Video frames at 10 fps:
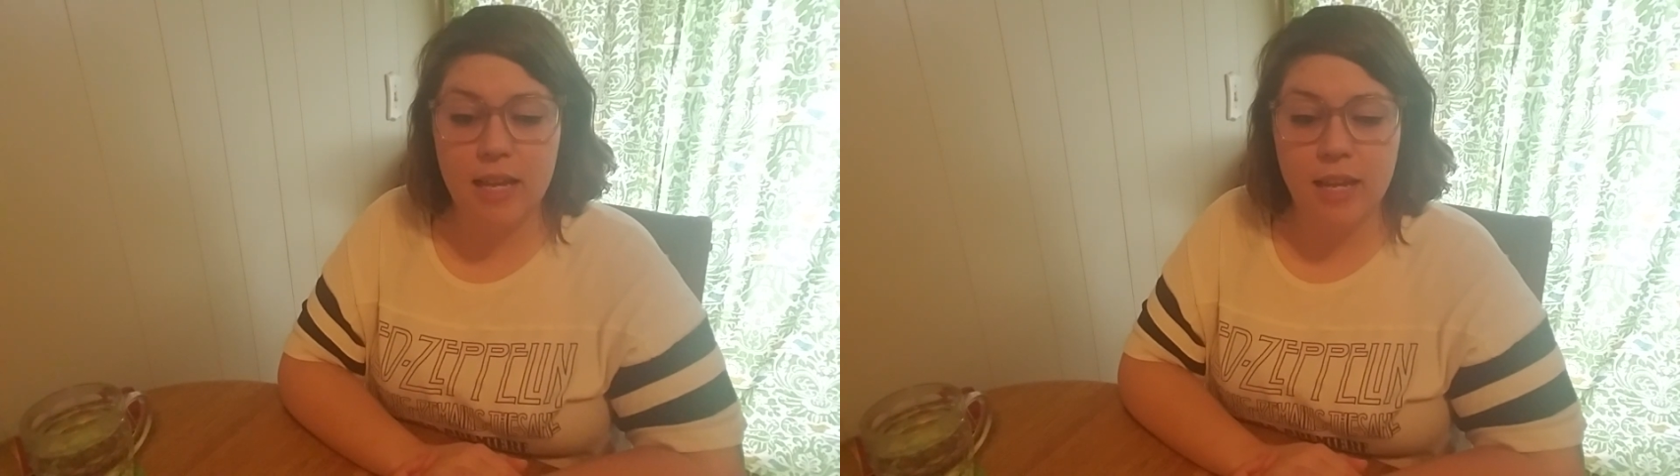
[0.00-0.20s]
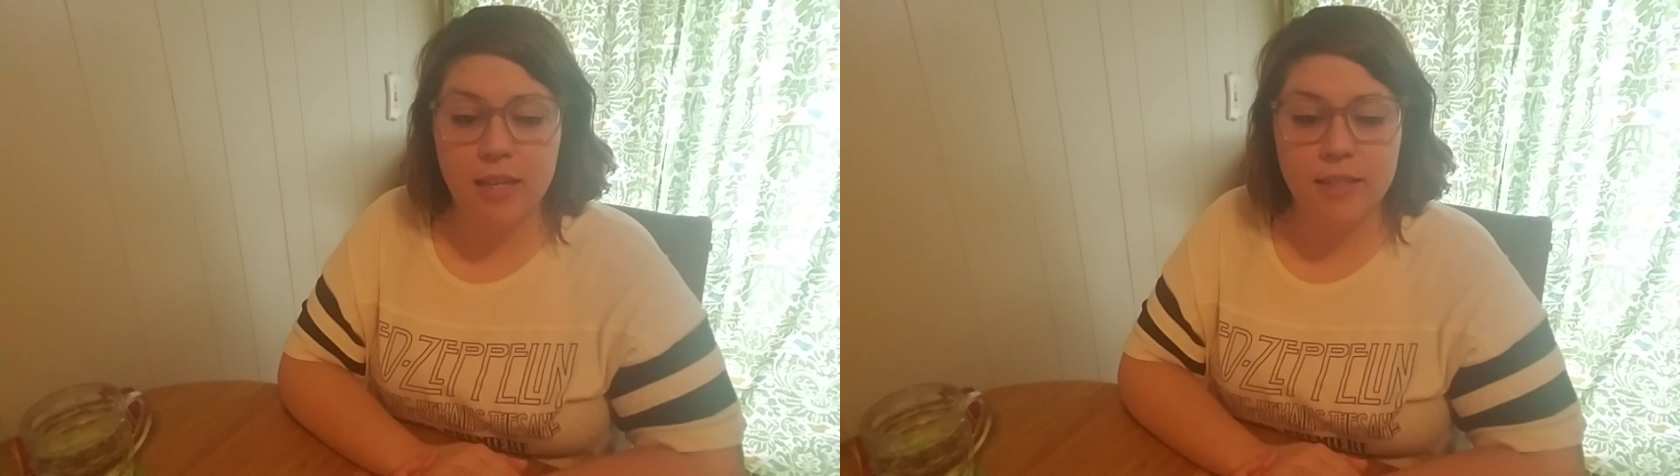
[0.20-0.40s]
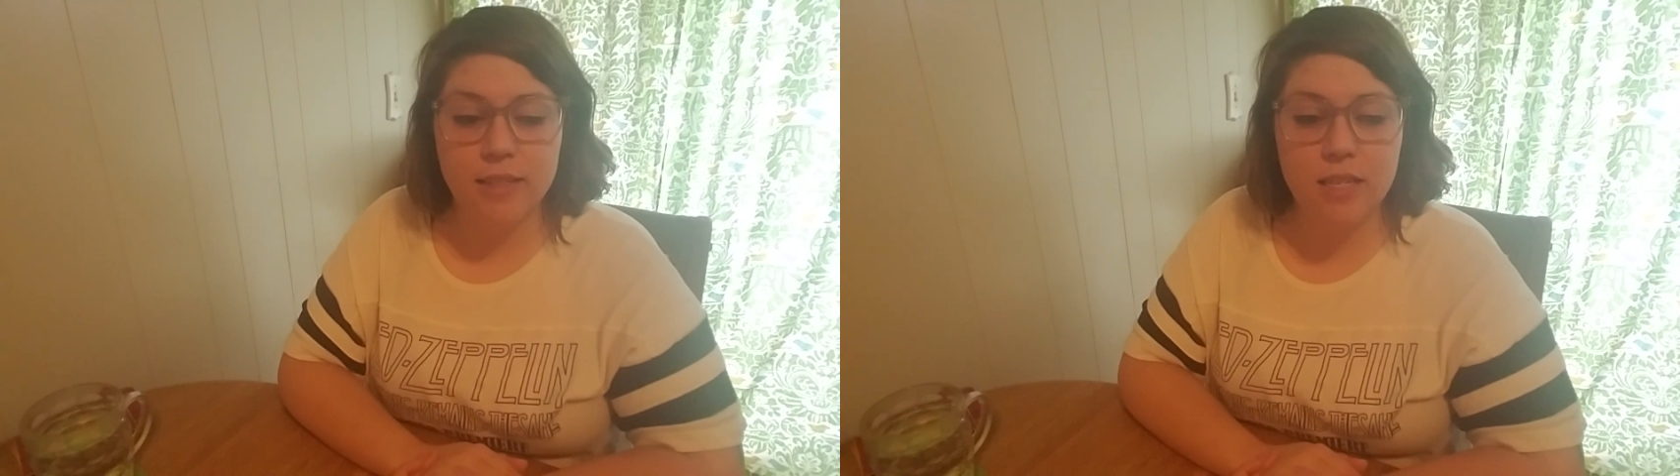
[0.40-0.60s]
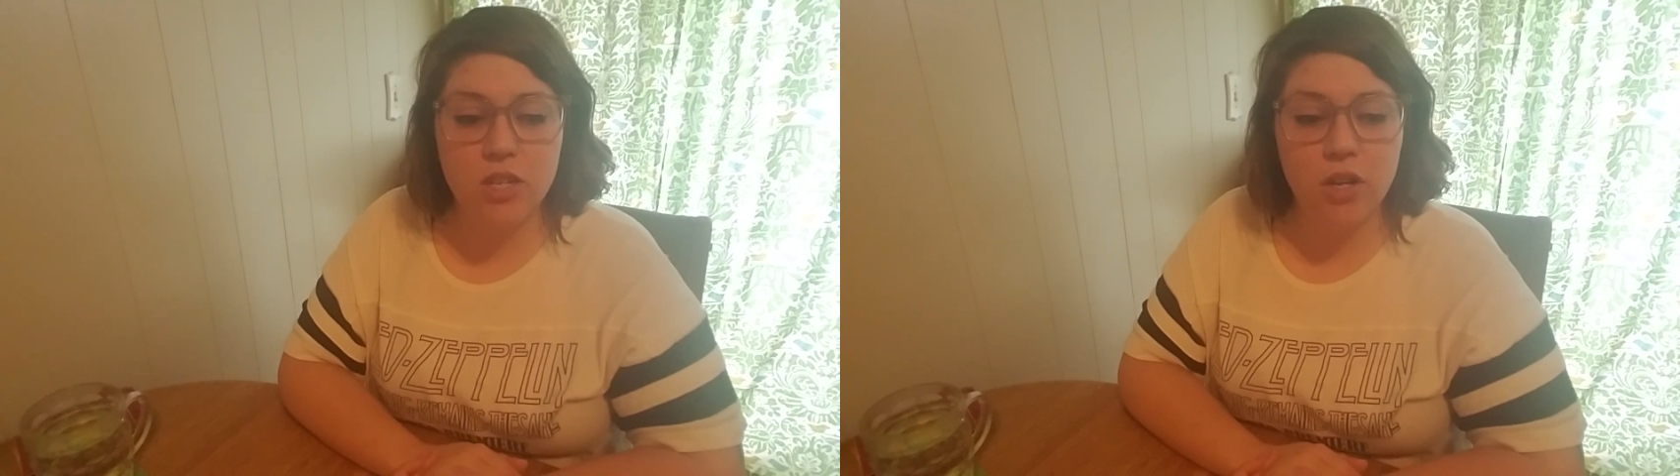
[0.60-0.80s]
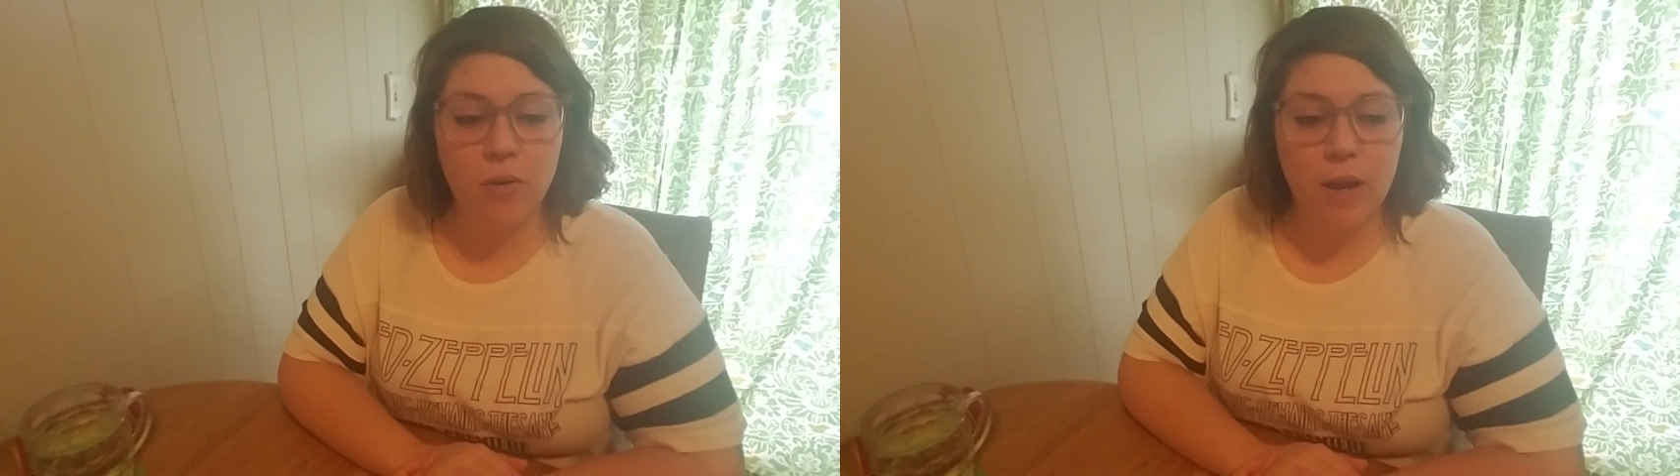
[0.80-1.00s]
And,
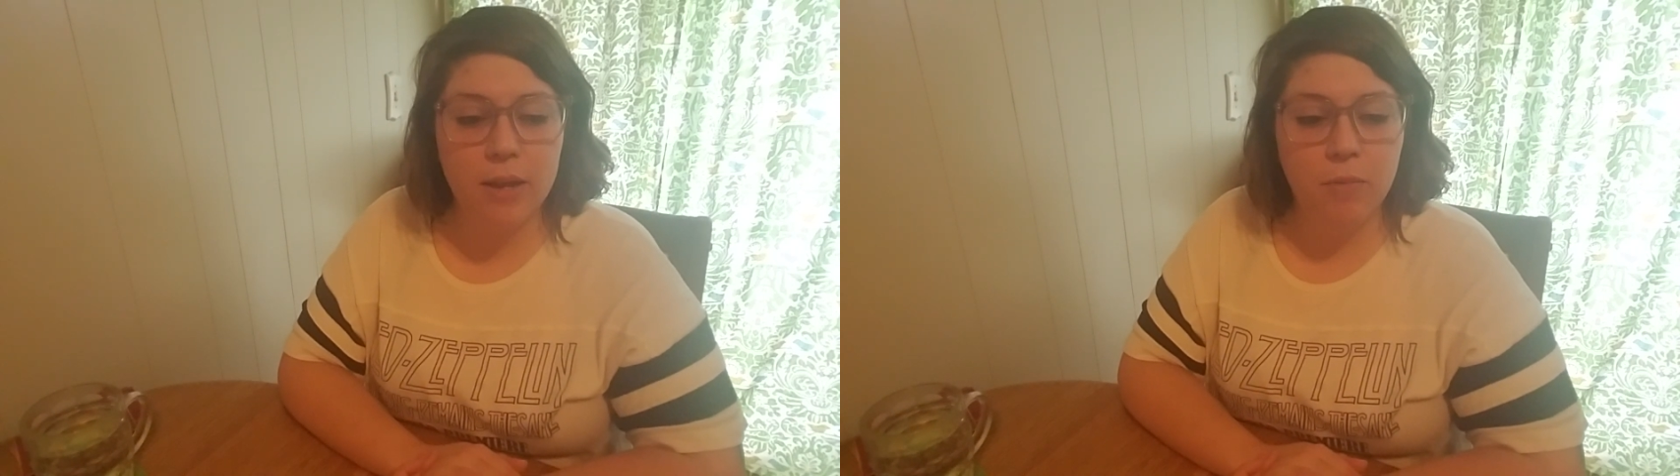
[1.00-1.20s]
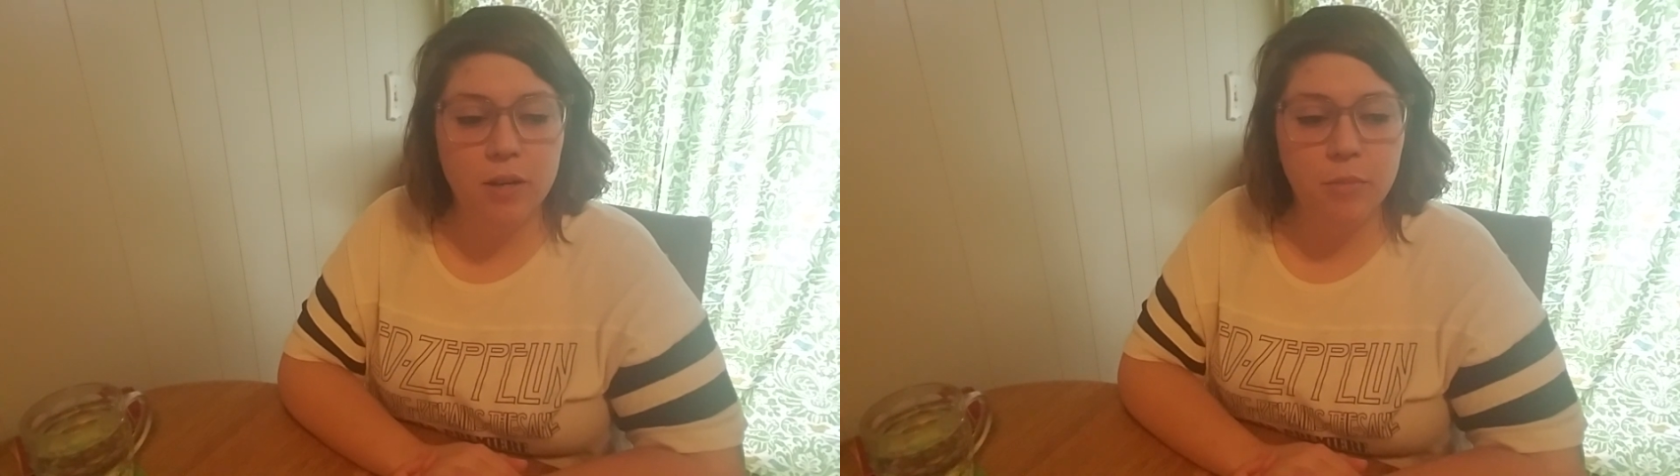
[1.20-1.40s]
I want